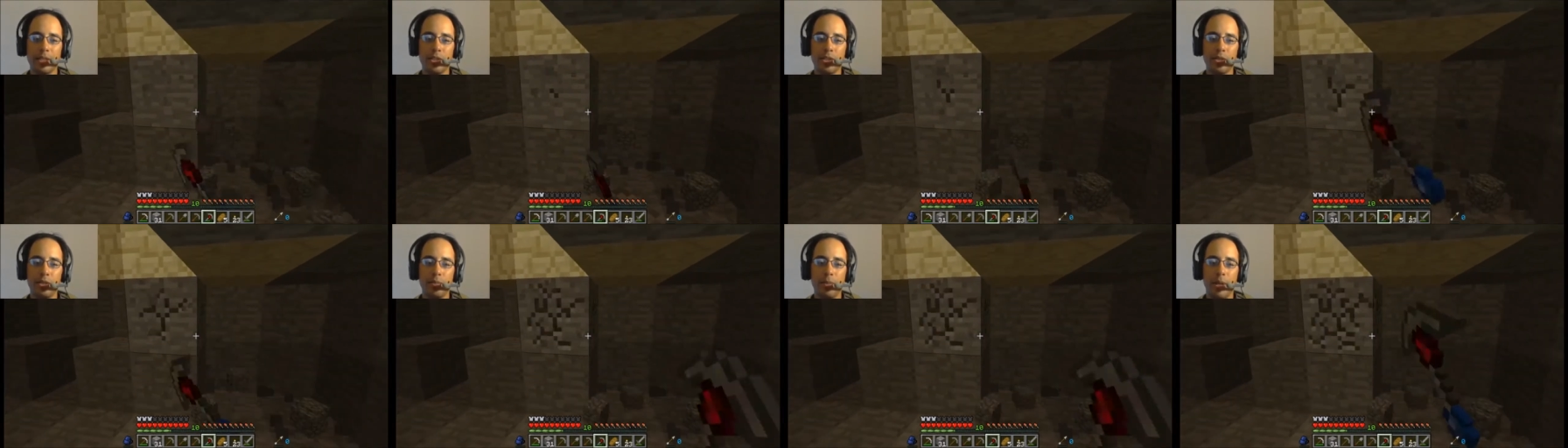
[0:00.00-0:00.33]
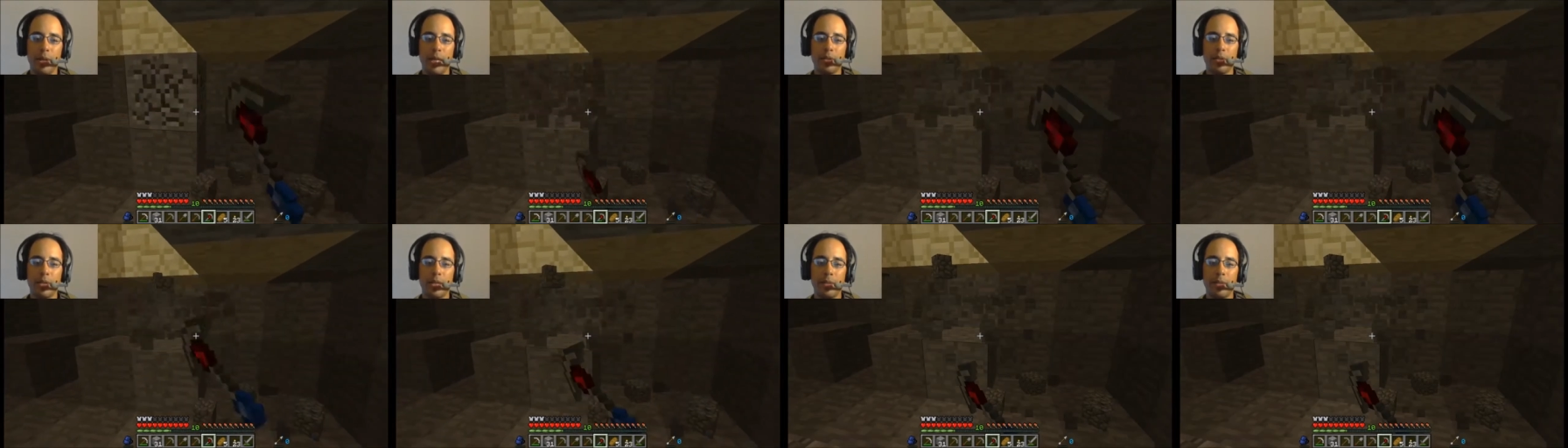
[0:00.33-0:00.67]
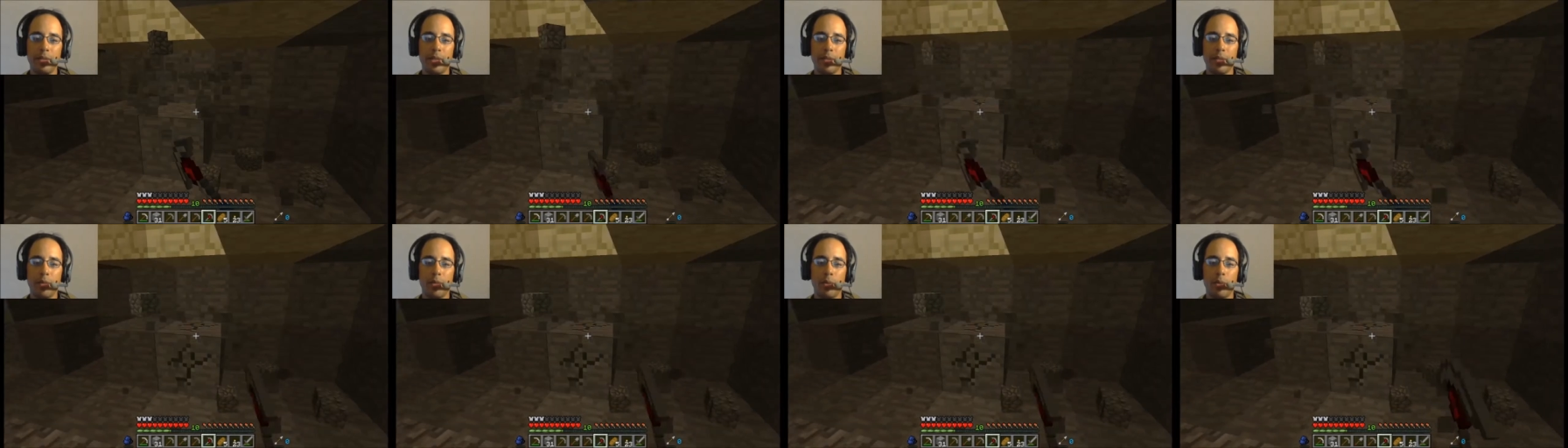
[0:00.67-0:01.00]
Like, this new
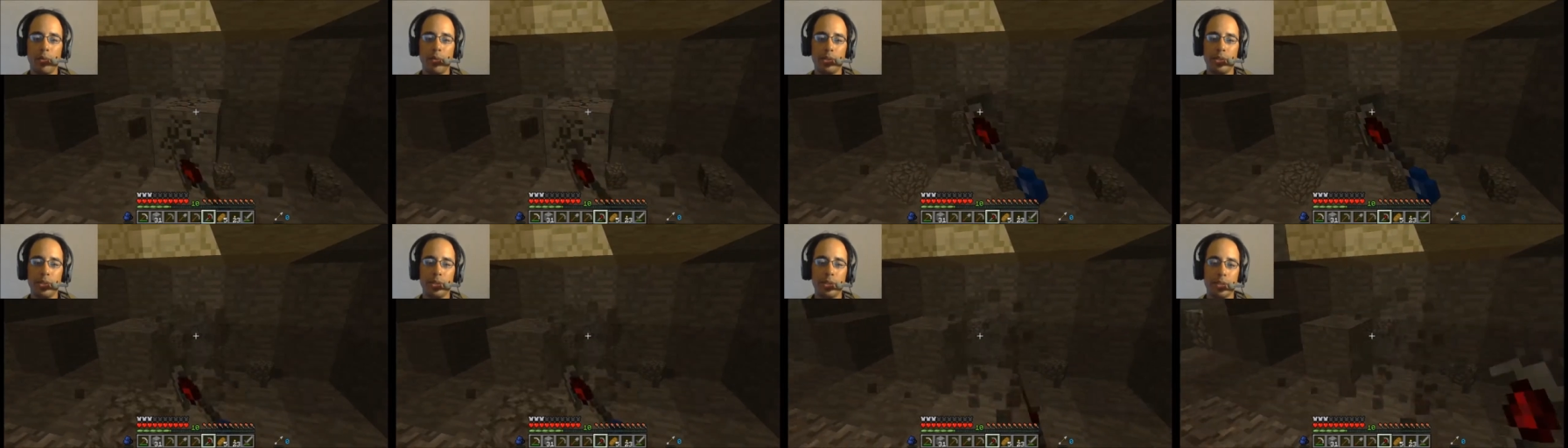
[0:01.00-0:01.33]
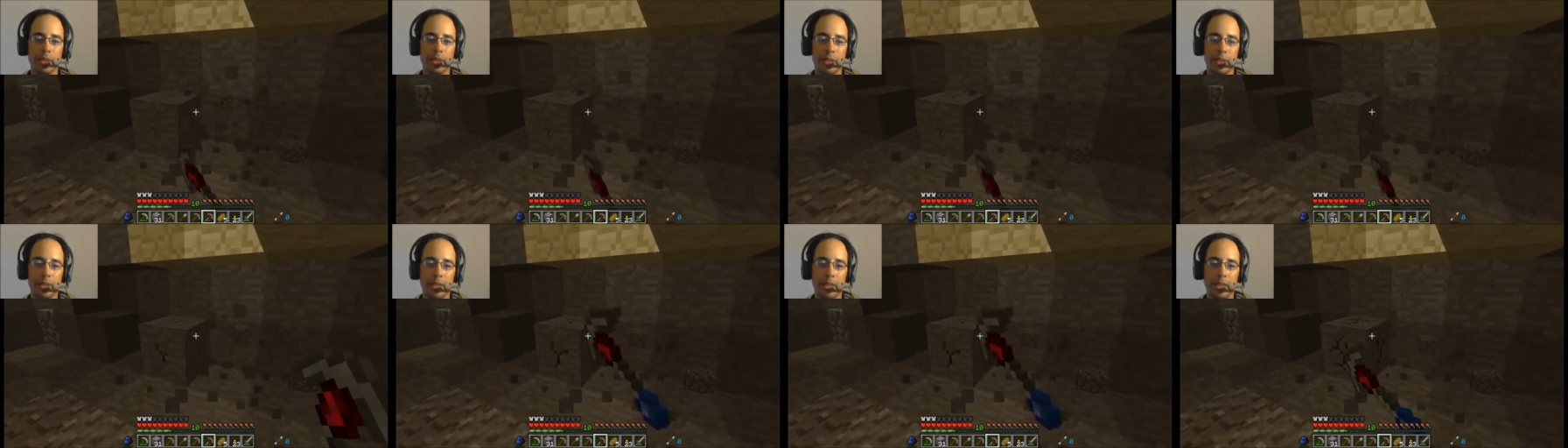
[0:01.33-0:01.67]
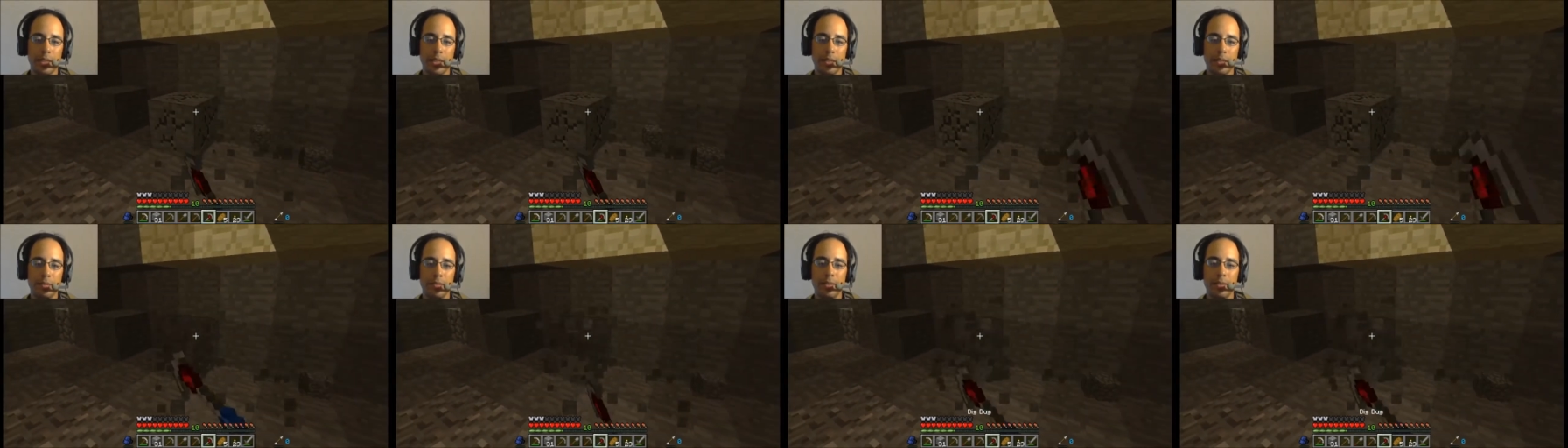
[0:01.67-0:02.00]
Minecraft, you can have horses
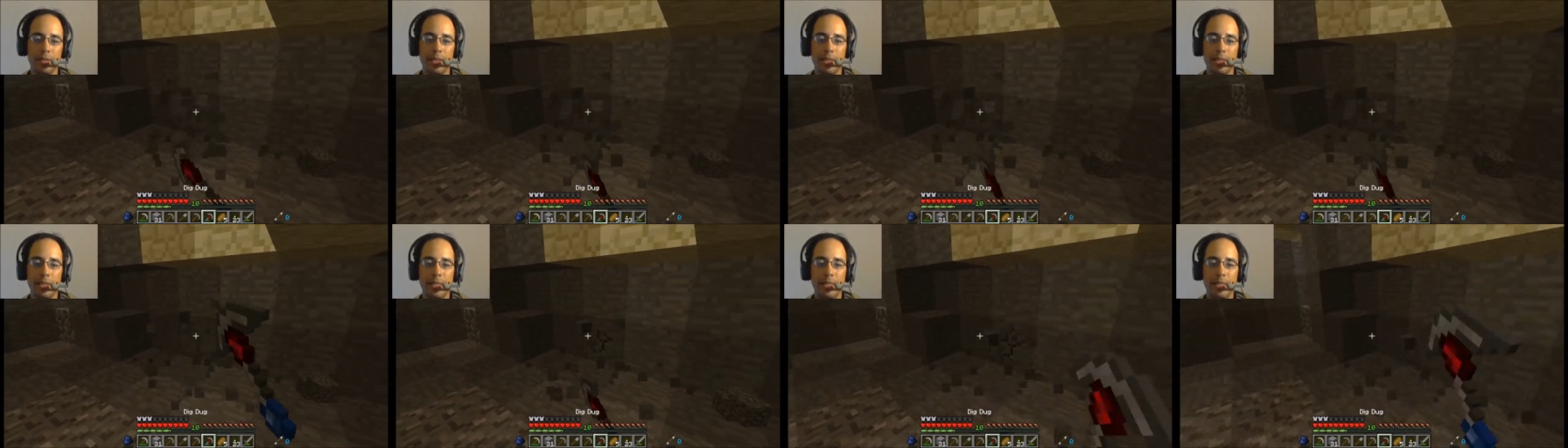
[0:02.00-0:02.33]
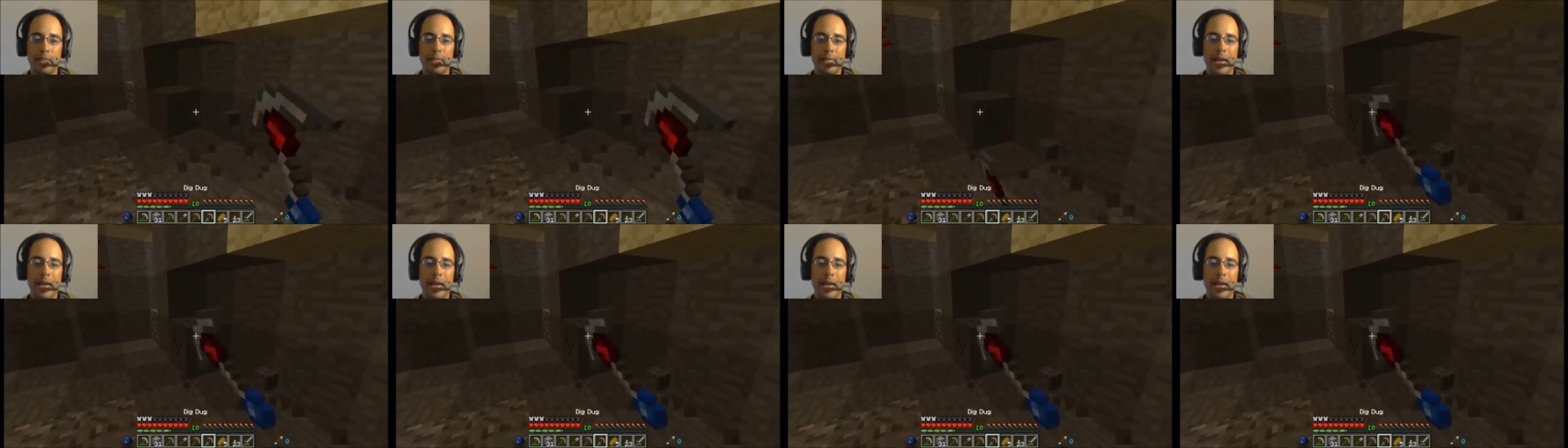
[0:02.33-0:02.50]
and stuff.